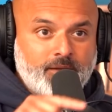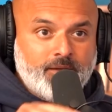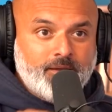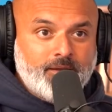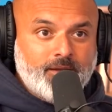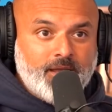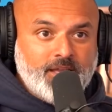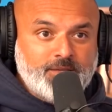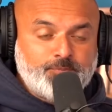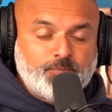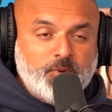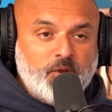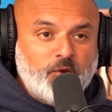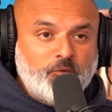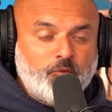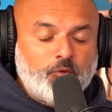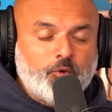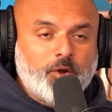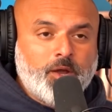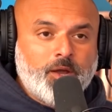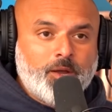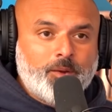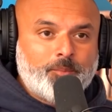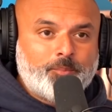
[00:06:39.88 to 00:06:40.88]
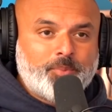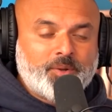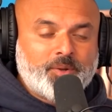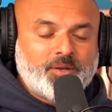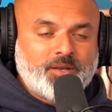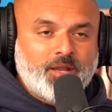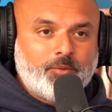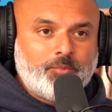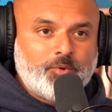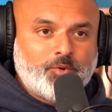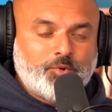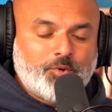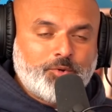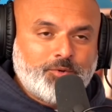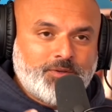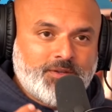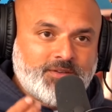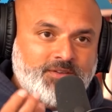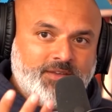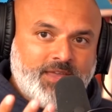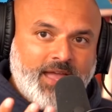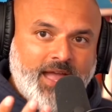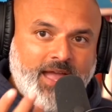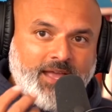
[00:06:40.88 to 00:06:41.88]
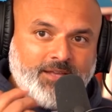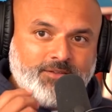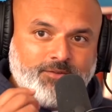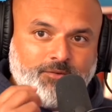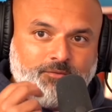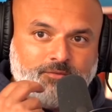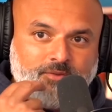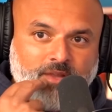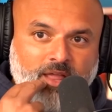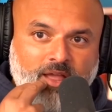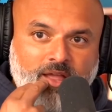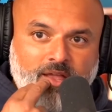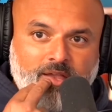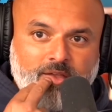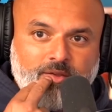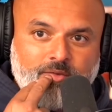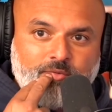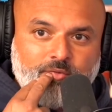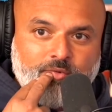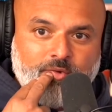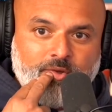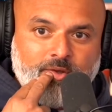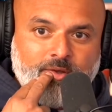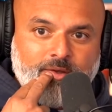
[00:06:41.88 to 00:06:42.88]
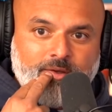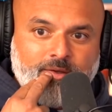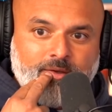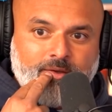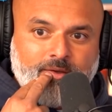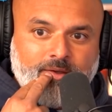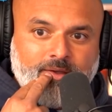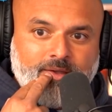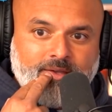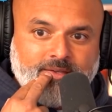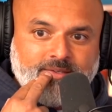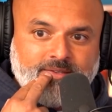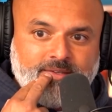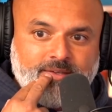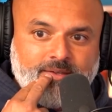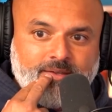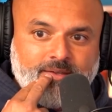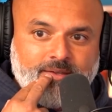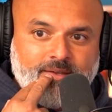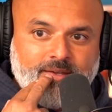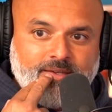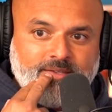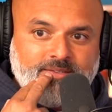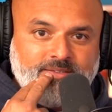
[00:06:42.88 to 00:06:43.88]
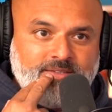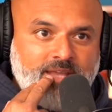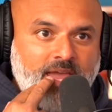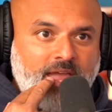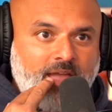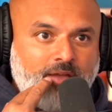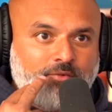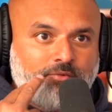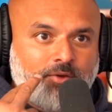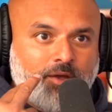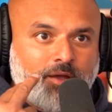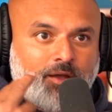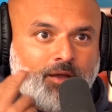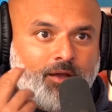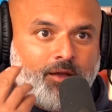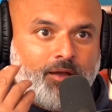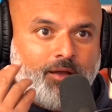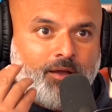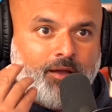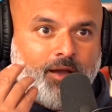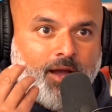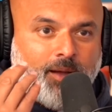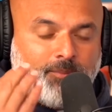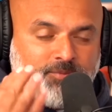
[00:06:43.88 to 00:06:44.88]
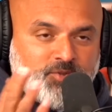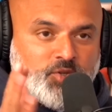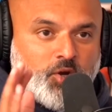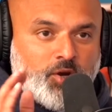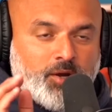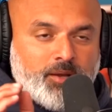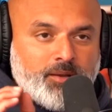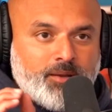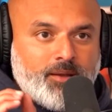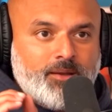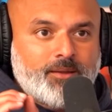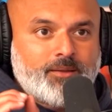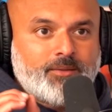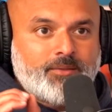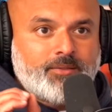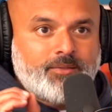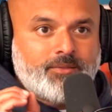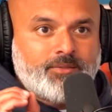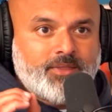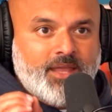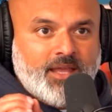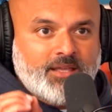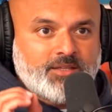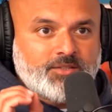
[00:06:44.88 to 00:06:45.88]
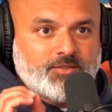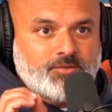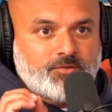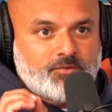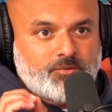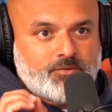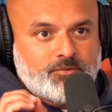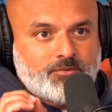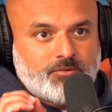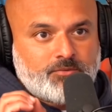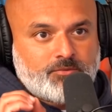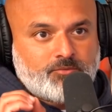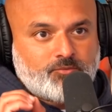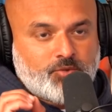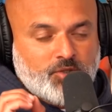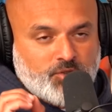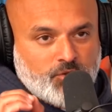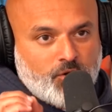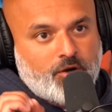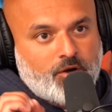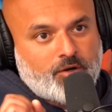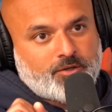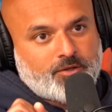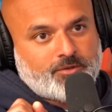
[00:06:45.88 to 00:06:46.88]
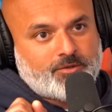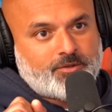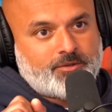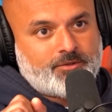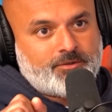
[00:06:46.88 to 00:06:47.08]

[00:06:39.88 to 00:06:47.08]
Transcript: It's beautiful. But now we're told this gas of life is death. I'm sorry, that's retarded.